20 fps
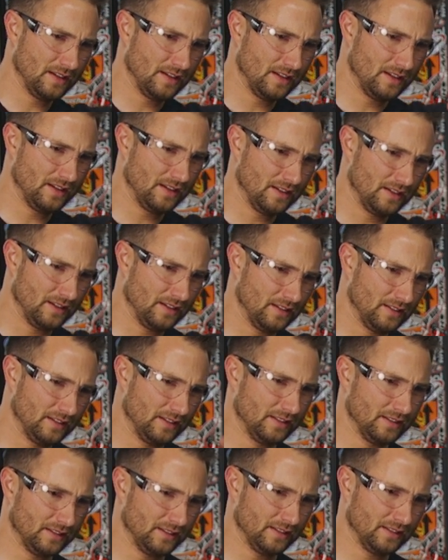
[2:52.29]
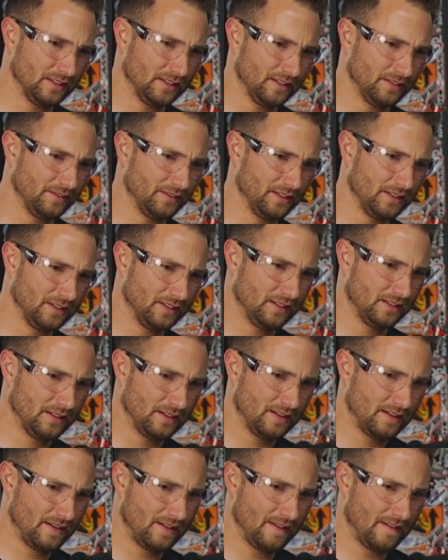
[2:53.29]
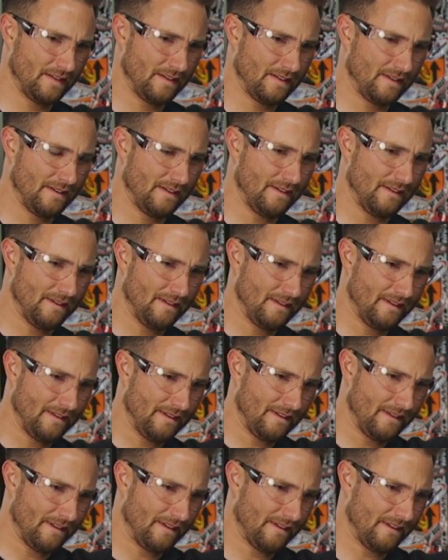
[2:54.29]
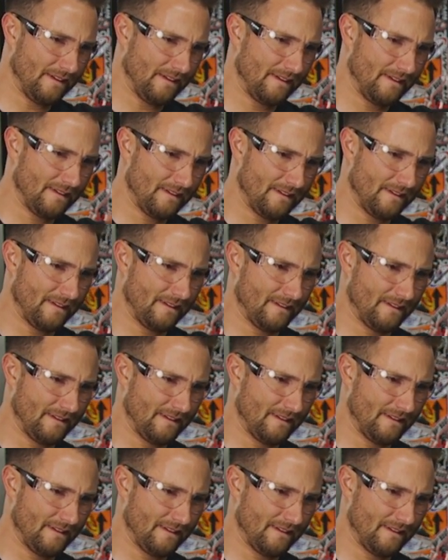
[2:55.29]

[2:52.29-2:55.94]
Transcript: And that's gonna help it be easier to remove that spring.